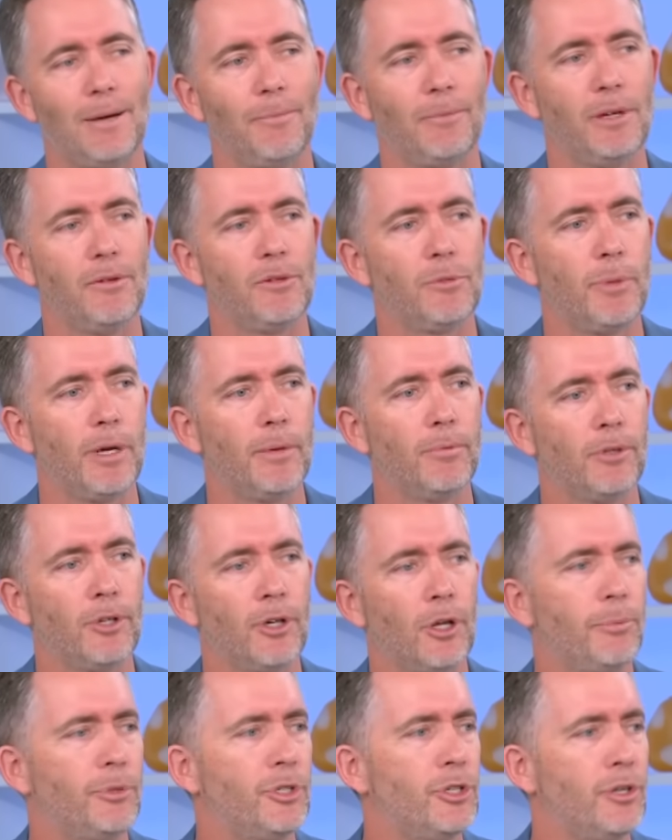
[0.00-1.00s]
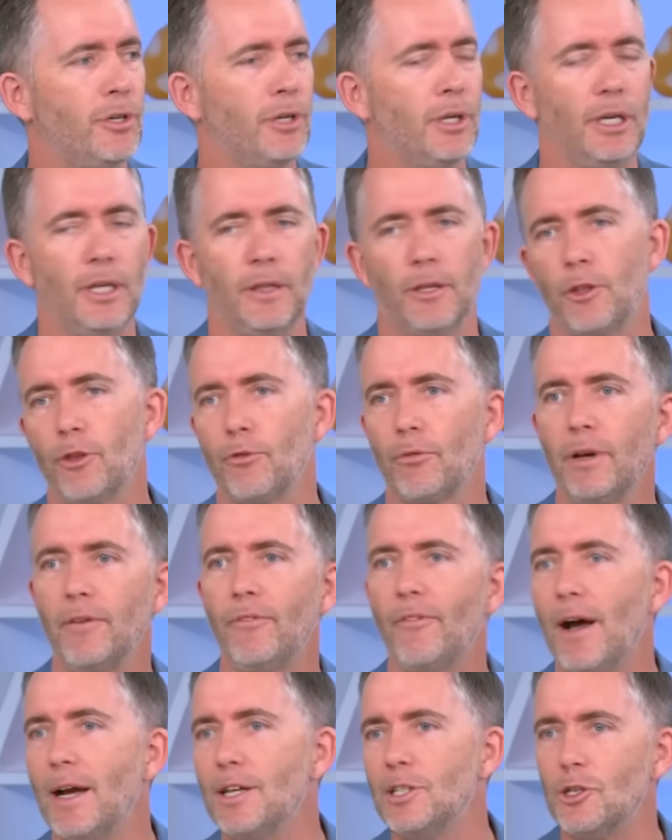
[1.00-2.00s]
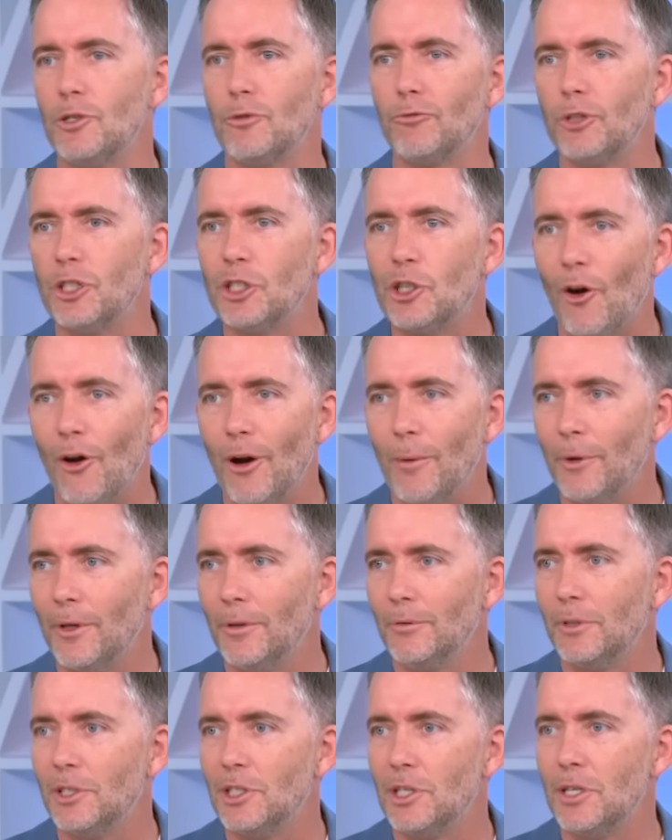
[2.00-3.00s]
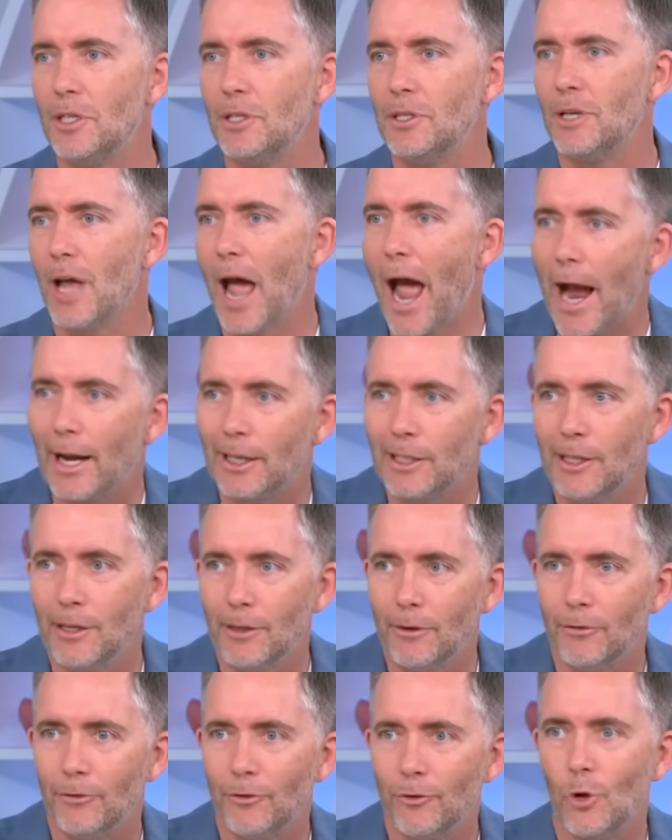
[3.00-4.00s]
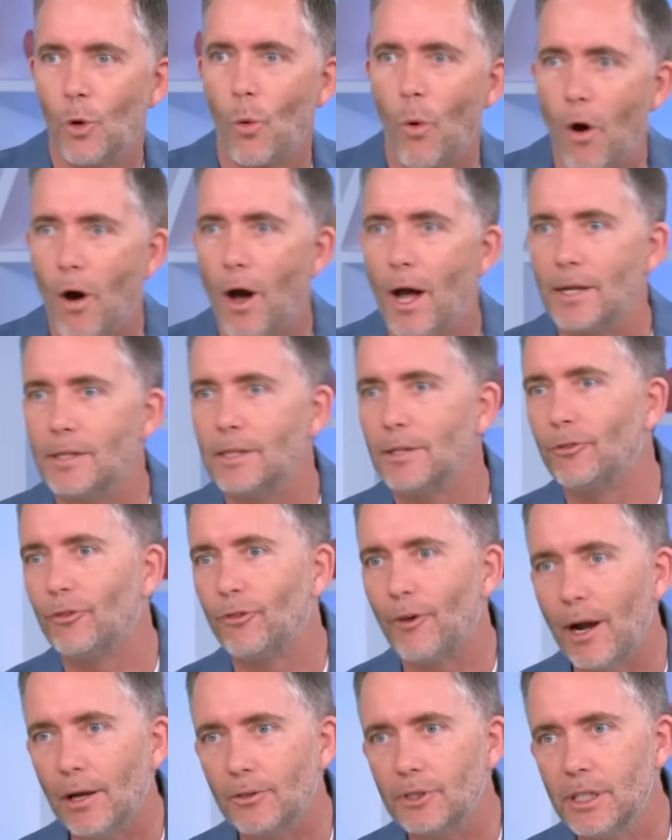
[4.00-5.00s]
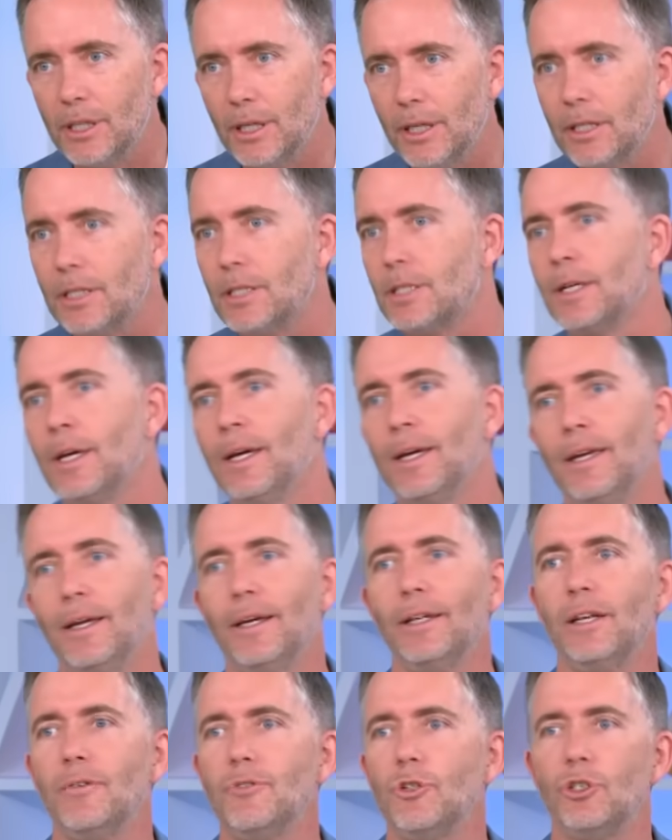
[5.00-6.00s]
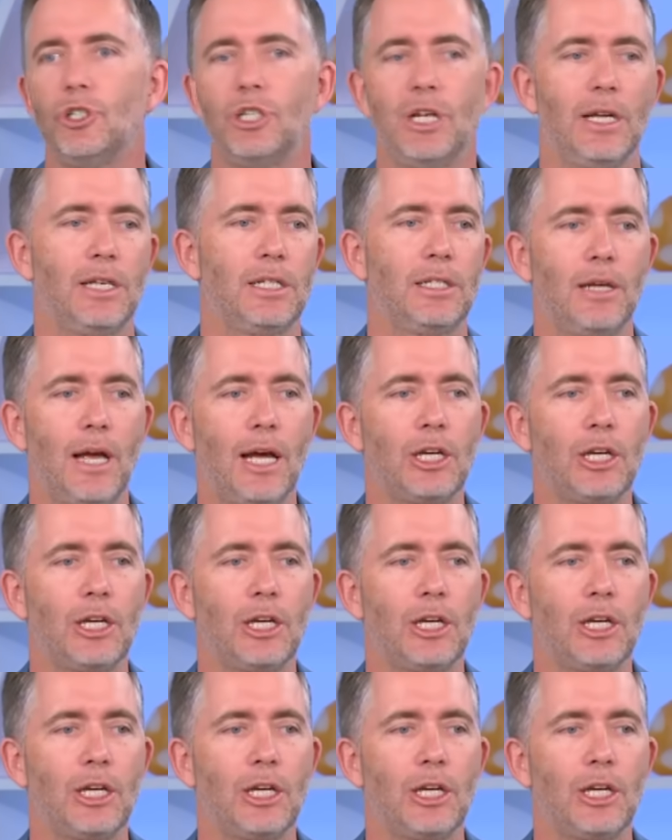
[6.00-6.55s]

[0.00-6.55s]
gives people an opportunity in the three phases of retirement, which is active, quiet and frailty years, gives you a chance to